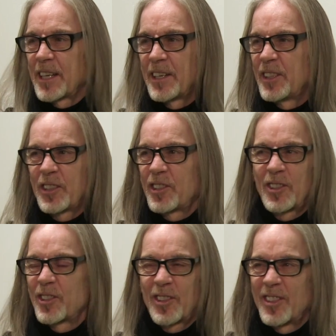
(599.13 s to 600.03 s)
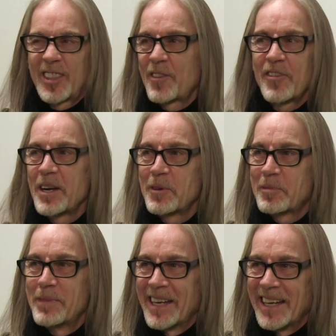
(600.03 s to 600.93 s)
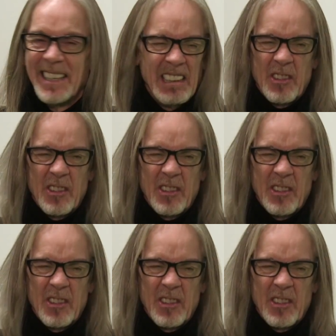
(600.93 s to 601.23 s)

It just doesn't sit right with me.